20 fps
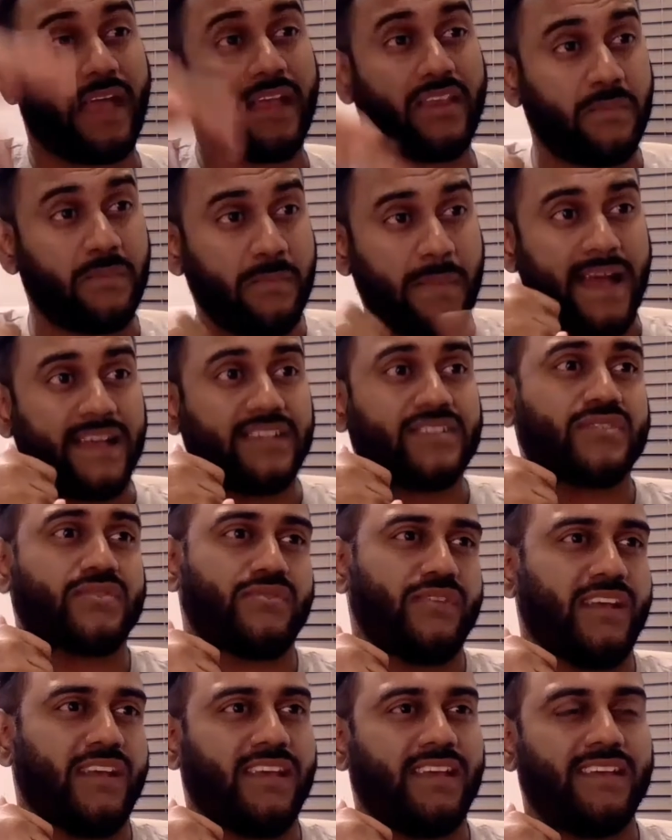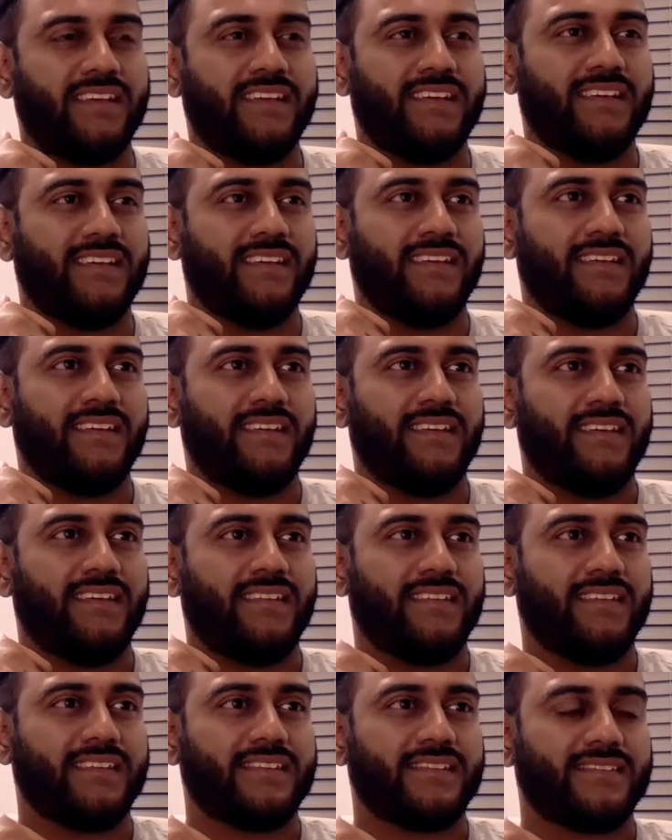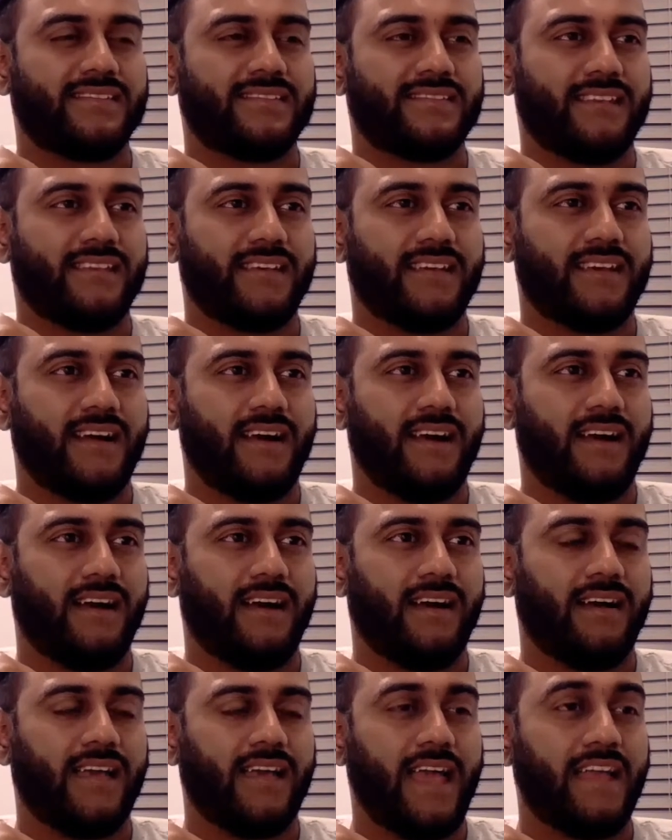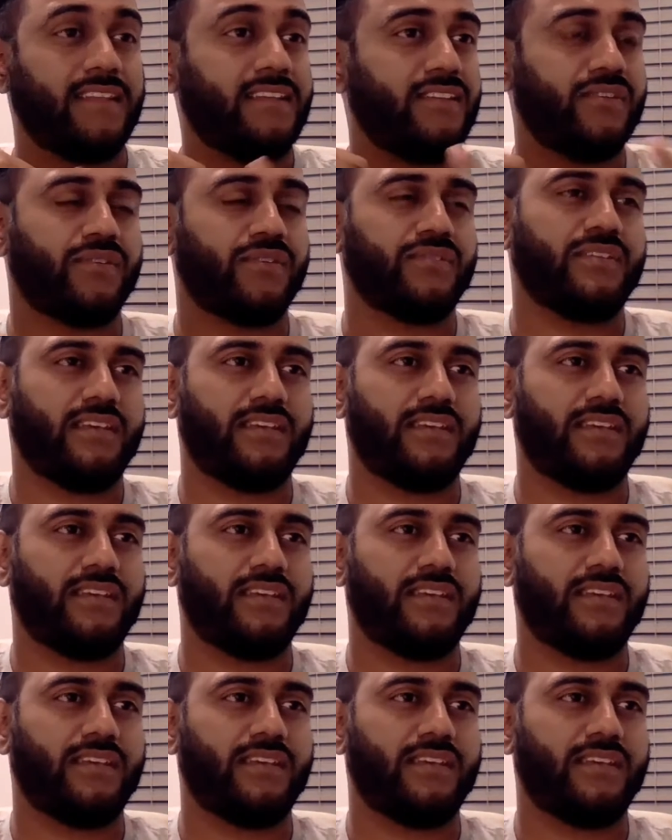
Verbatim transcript: and you're mastering this. And you know,